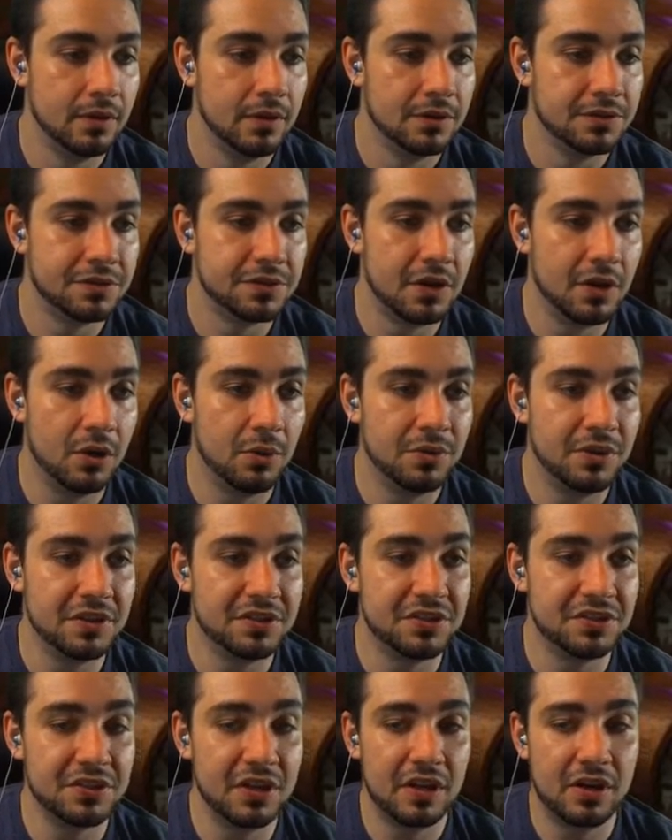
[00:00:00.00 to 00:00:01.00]
So
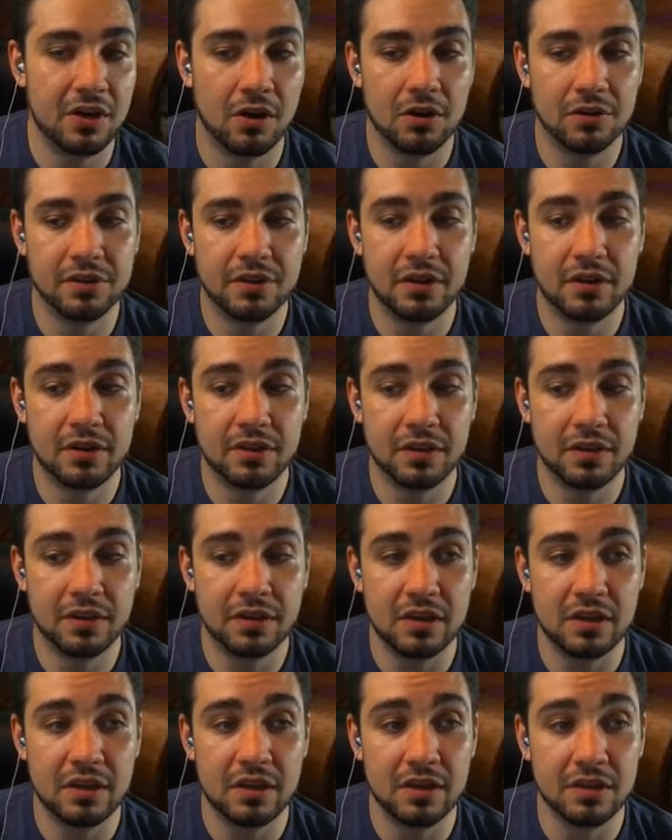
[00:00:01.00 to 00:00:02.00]
this is a card that I
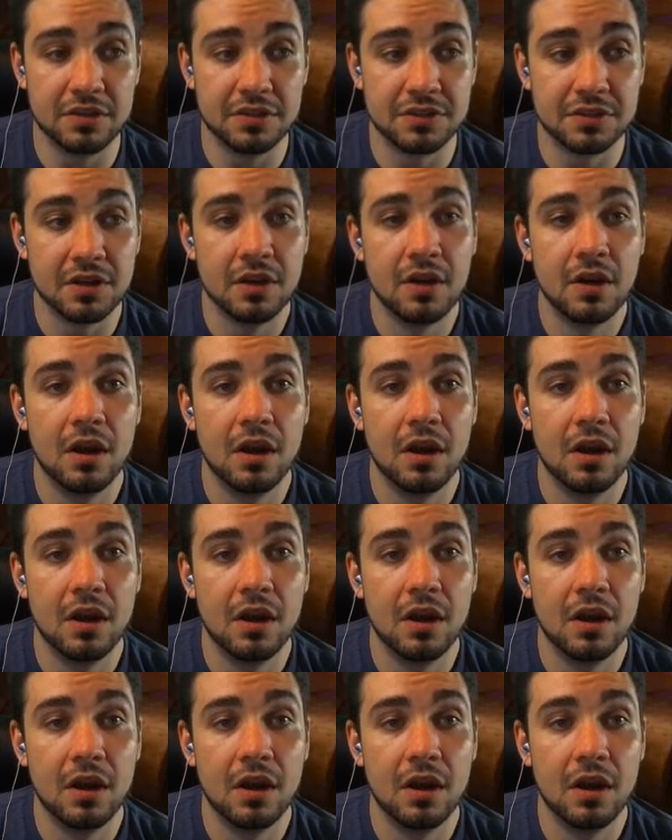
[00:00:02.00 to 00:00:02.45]
think is